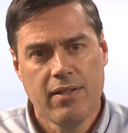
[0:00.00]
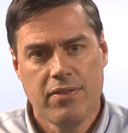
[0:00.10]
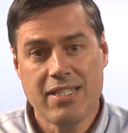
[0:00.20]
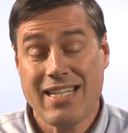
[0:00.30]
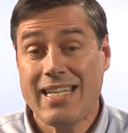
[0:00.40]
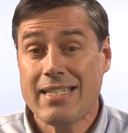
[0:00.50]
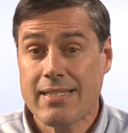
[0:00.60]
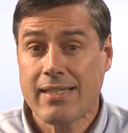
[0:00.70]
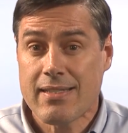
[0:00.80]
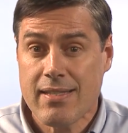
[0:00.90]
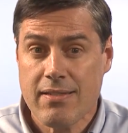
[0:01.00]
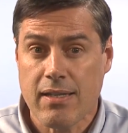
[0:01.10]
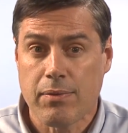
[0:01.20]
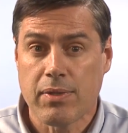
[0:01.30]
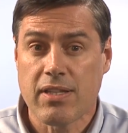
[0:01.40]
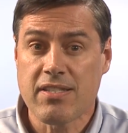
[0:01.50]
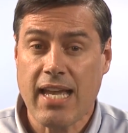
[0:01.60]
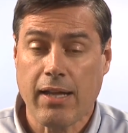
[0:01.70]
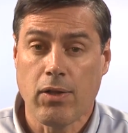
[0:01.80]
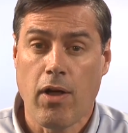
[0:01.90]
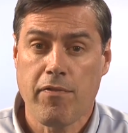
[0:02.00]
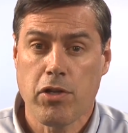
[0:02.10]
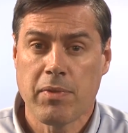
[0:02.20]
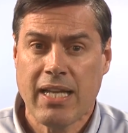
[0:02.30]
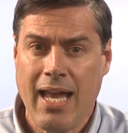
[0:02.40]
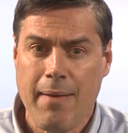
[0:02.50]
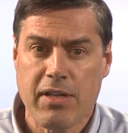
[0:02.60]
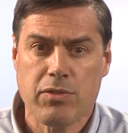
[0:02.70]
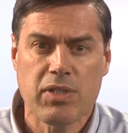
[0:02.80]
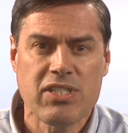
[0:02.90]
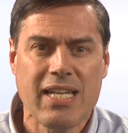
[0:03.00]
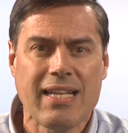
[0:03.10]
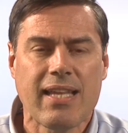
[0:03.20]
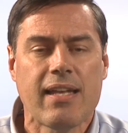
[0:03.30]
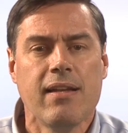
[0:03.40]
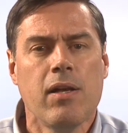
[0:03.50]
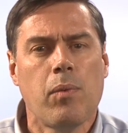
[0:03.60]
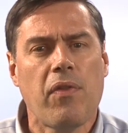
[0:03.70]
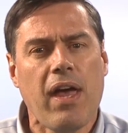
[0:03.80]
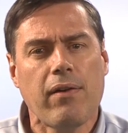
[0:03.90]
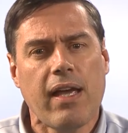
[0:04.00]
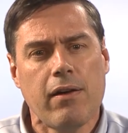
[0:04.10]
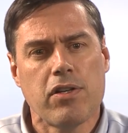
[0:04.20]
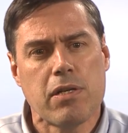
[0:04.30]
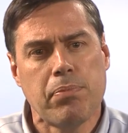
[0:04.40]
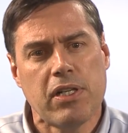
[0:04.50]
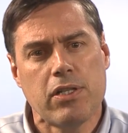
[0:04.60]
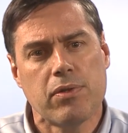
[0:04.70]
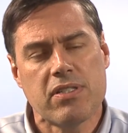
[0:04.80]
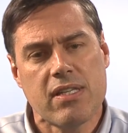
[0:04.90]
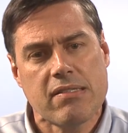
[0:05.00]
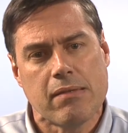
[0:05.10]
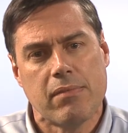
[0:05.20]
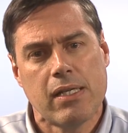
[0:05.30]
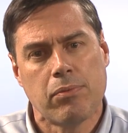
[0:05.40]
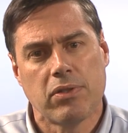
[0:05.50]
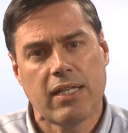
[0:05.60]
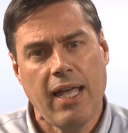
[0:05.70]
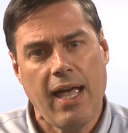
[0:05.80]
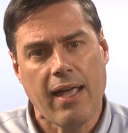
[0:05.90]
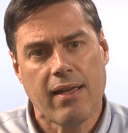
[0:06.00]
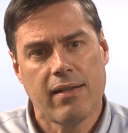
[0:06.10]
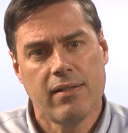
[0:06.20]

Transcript: This is consistent with the second law of thermodynamics, which states that without energy put into a system, it will decay.